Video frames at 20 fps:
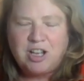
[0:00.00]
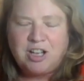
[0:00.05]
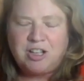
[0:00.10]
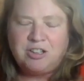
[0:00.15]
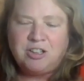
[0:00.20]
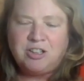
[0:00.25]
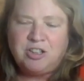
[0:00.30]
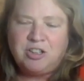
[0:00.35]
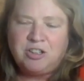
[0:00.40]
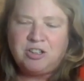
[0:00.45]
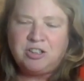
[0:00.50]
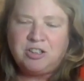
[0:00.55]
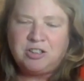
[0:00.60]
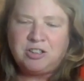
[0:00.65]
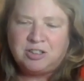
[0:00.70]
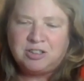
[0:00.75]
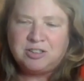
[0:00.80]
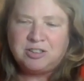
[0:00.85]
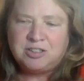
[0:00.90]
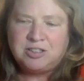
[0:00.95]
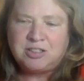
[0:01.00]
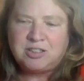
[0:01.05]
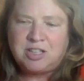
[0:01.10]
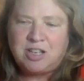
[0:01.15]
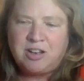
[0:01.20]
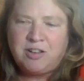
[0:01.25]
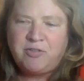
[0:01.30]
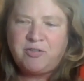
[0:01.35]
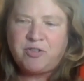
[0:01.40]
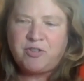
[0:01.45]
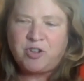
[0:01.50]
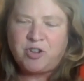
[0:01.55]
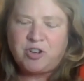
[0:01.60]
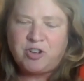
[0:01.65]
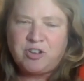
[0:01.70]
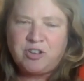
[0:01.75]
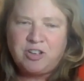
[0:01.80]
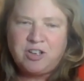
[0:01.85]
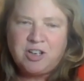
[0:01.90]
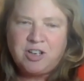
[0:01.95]
a little
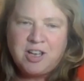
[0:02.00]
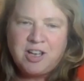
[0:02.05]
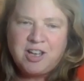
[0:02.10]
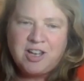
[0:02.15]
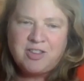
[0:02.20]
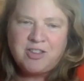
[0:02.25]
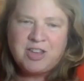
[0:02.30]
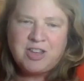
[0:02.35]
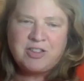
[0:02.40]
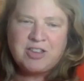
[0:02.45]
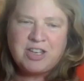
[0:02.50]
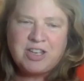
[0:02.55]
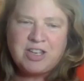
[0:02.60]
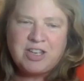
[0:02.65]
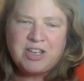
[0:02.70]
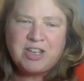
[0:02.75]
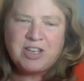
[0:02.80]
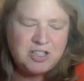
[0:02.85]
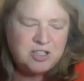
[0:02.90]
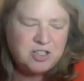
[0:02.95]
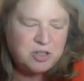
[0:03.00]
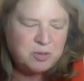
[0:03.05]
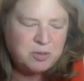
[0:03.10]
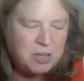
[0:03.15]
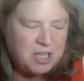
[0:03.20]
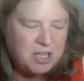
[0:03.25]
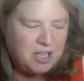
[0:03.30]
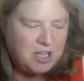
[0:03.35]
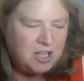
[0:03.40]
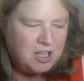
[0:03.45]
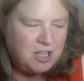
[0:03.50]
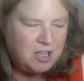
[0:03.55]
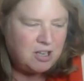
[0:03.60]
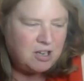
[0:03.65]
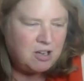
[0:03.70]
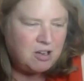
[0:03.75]
tougher than they need to be.